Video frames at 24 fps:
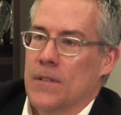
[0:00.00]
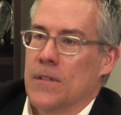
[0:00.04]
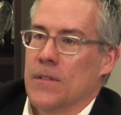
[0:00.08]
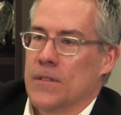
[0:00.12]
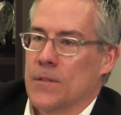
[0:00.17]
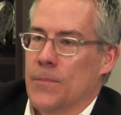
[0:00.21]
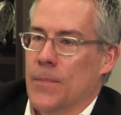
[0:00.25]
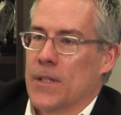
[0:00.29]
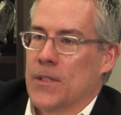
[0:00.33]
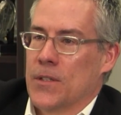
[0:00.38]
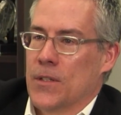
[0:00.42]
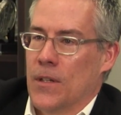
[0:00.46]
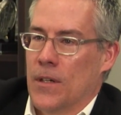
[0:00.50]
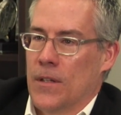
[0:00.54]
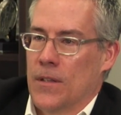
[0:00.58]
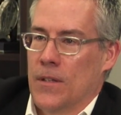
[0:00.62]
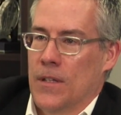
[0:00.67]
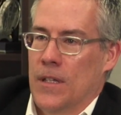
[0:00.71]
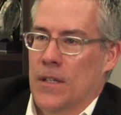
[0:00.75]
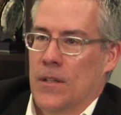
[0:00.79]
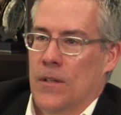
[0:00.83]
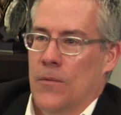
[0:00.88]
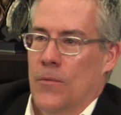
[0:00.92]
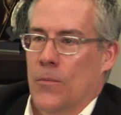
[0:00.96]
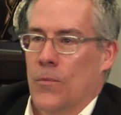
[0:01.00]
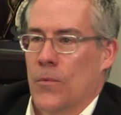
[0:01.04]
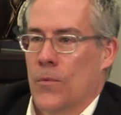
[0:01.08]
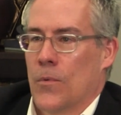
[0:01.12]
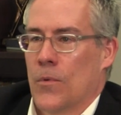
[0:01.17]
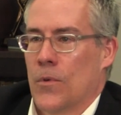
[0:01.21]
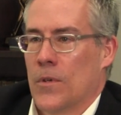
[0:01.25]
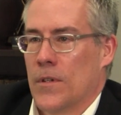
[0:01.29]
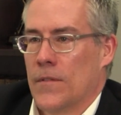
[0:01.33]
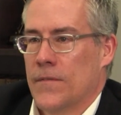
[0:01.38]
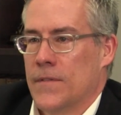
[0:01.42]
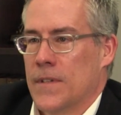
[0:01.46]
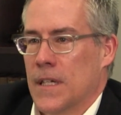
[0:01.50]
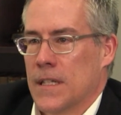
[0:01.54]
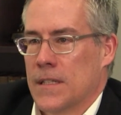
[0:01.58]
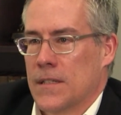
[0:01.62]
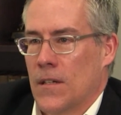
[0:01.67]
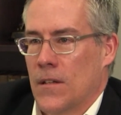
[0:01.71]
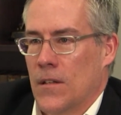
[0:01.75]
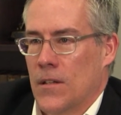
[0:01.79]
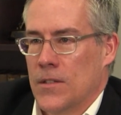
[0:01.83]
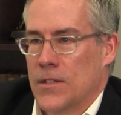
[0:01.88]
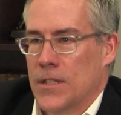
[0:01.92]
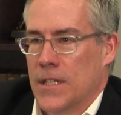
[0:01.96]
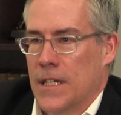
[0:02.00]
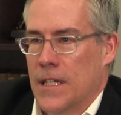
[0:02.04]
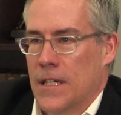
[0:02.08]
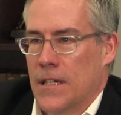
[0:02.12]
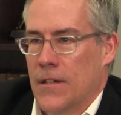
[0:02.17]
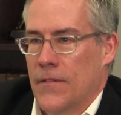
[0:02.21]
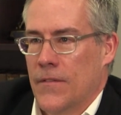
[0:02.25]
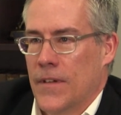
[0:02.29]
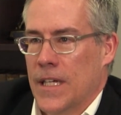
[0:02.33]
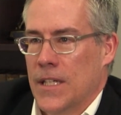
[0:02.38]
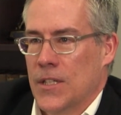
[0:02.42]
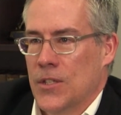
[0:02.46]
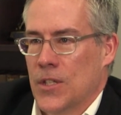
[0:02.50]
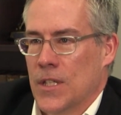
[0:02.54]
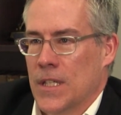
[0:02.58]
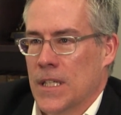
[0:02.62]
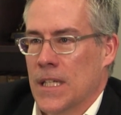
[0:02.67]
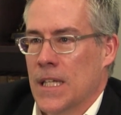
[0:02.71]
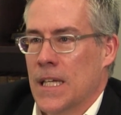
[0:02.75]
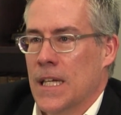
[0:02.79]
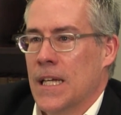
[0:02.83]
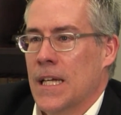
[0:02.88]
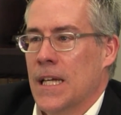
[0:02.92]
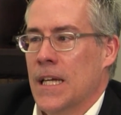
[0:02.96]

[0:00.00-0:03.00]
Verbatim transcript: especially on in the world of technology and innovation.